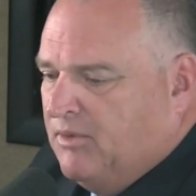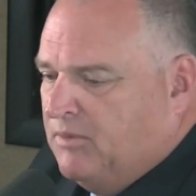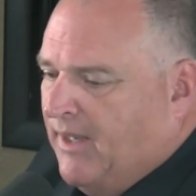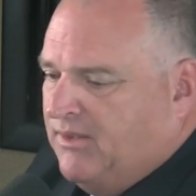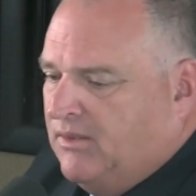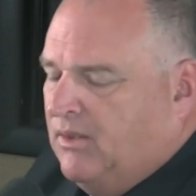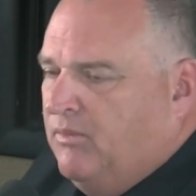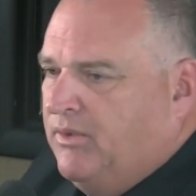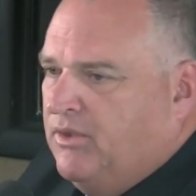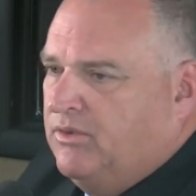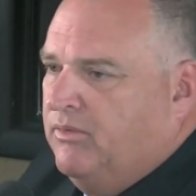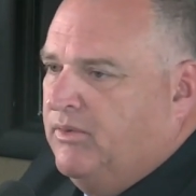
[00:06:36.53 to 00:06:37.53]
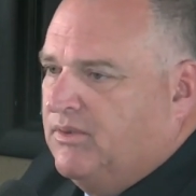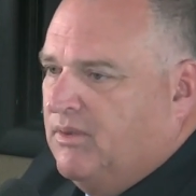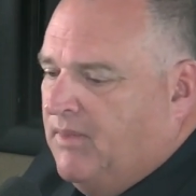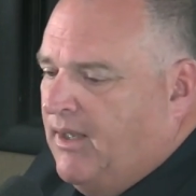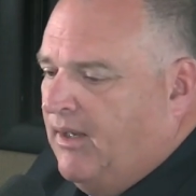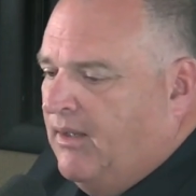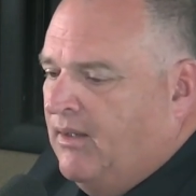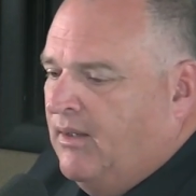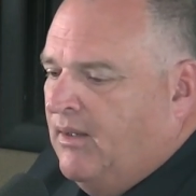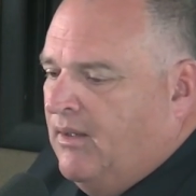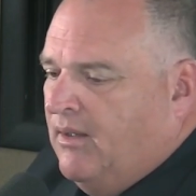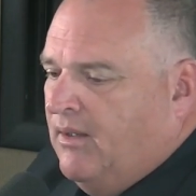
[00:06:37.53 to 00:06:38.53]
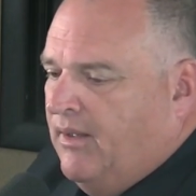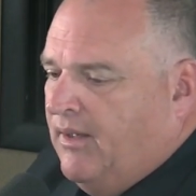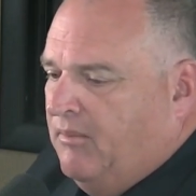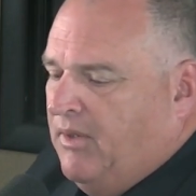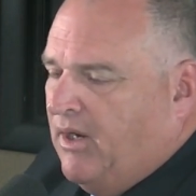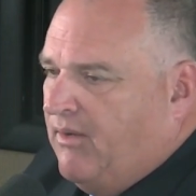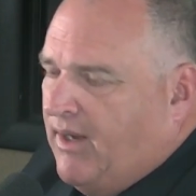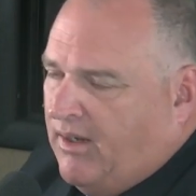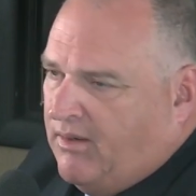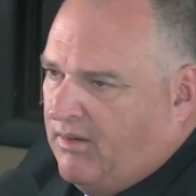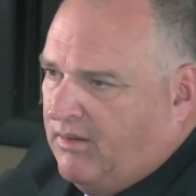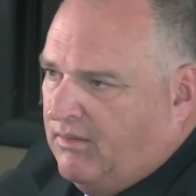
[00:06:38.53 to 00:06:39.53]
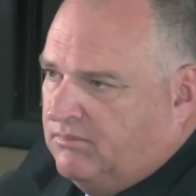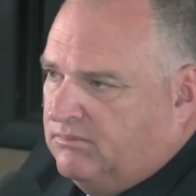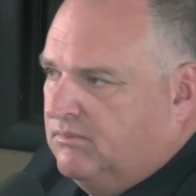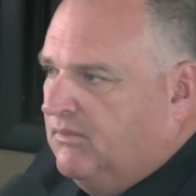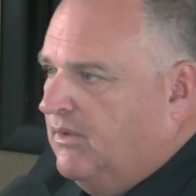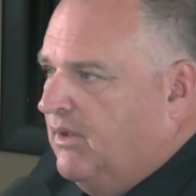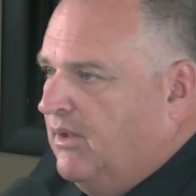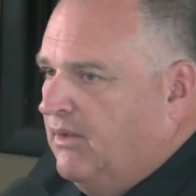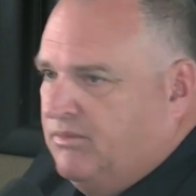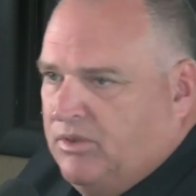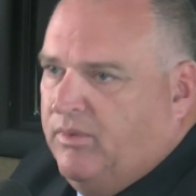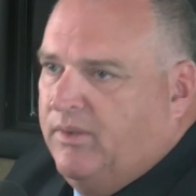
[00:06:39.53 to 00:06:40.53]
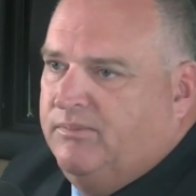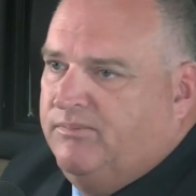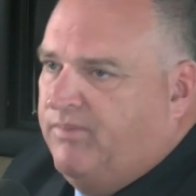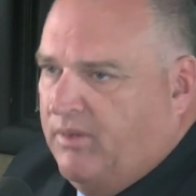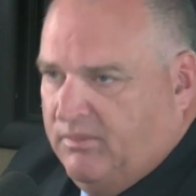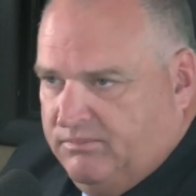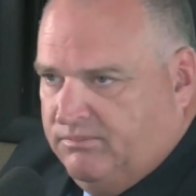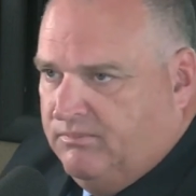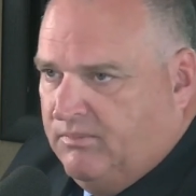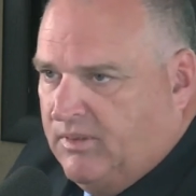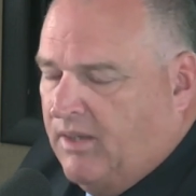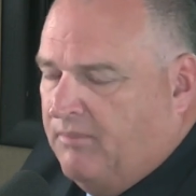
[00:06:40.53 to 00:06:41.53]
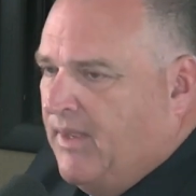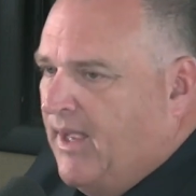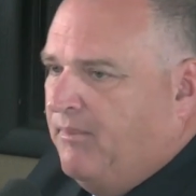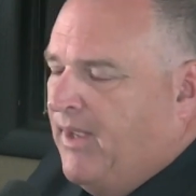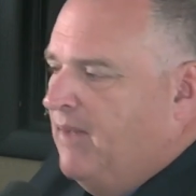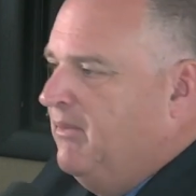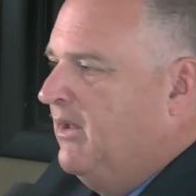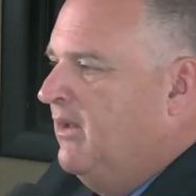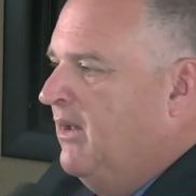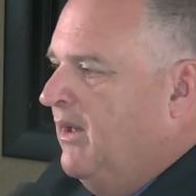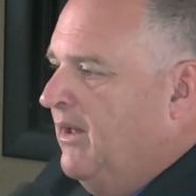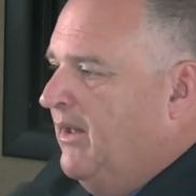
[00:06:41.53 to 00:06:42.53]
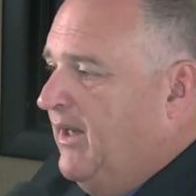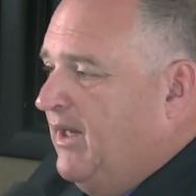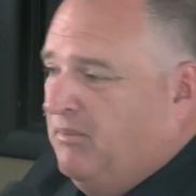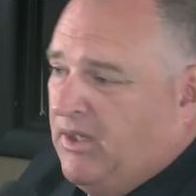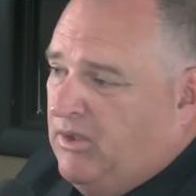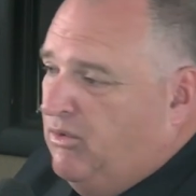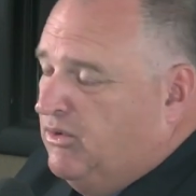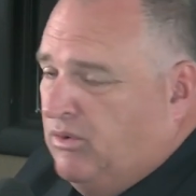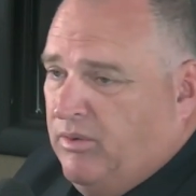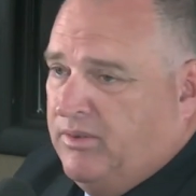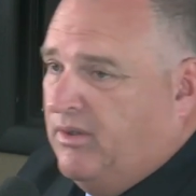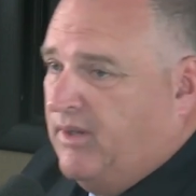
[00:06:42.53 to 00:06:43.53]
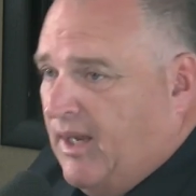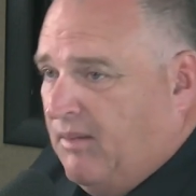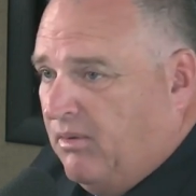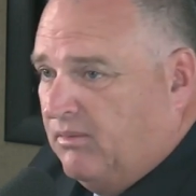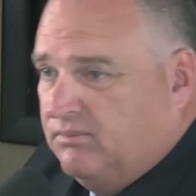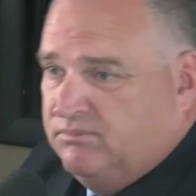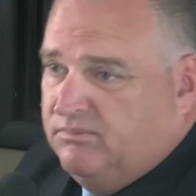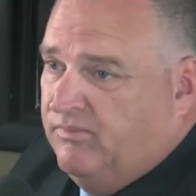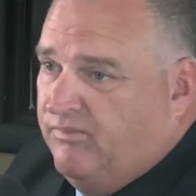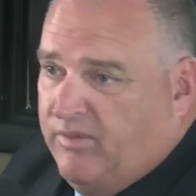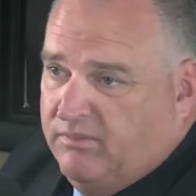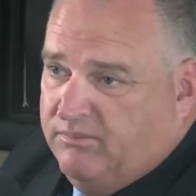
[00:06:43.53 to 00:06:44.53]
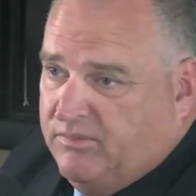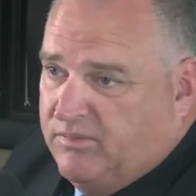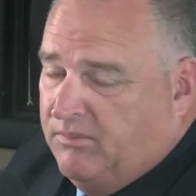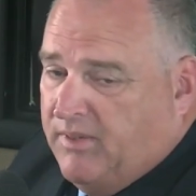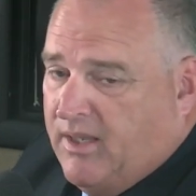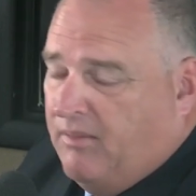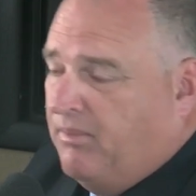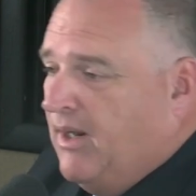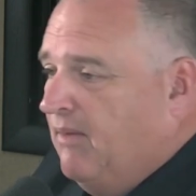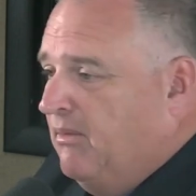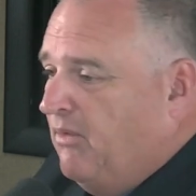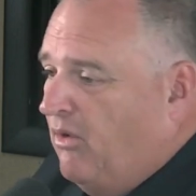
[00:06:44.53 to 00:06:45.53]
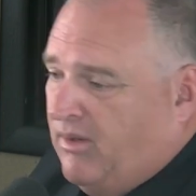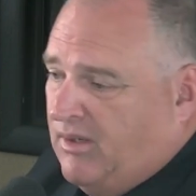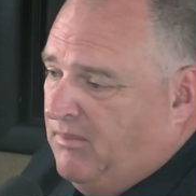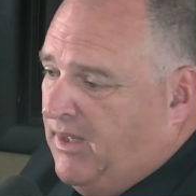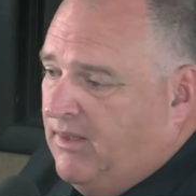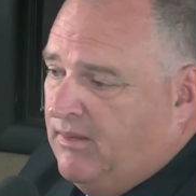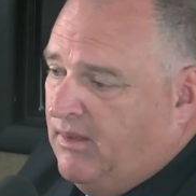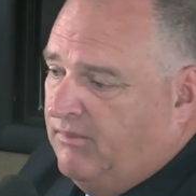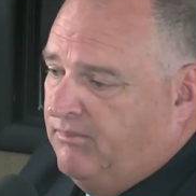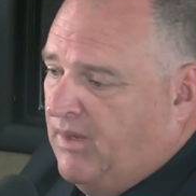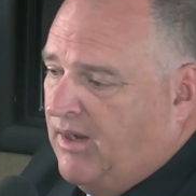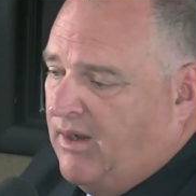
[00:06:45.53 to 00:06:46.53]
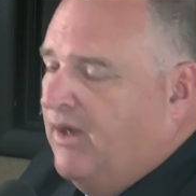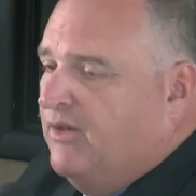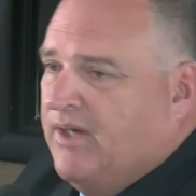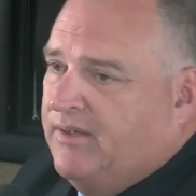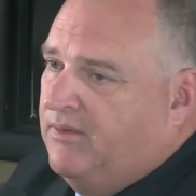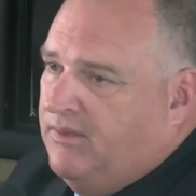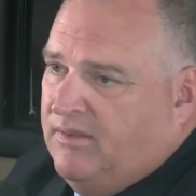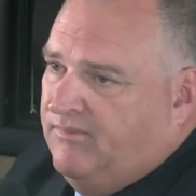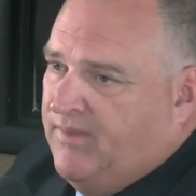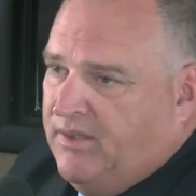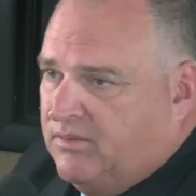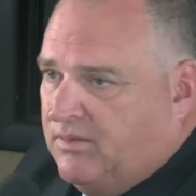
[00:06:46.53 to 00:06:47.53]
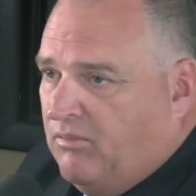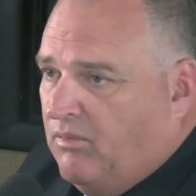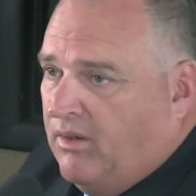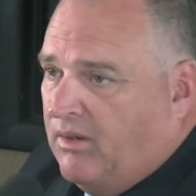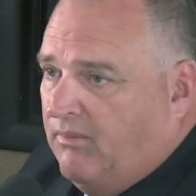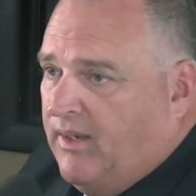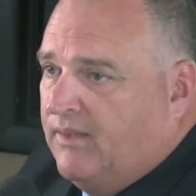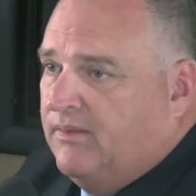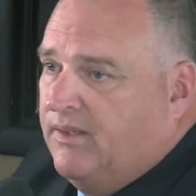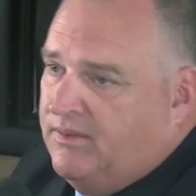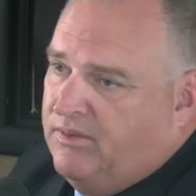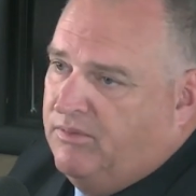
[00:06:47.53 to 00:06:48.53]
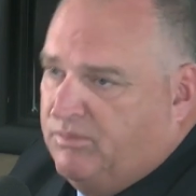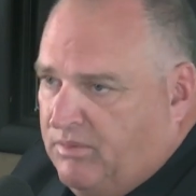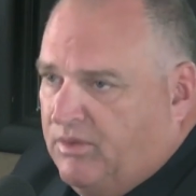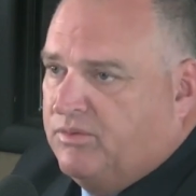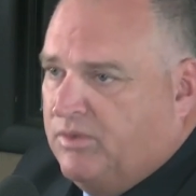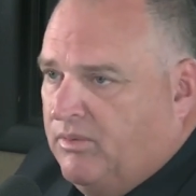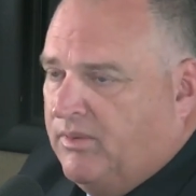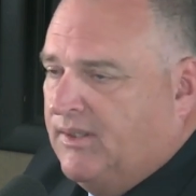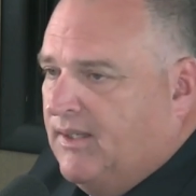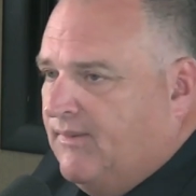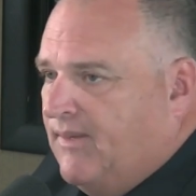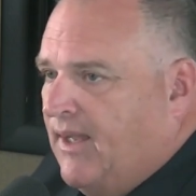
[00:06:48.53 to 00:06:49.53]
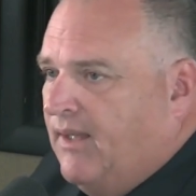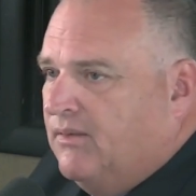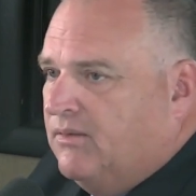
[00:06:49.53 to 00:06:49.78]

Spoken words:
It's basically when you're suing somebody. It could be a credit card suing for back payment. It could be you suing your neighbor for some kind of problem, or it could be a contractor that didn't finish their work correctly, and you're suing to get that.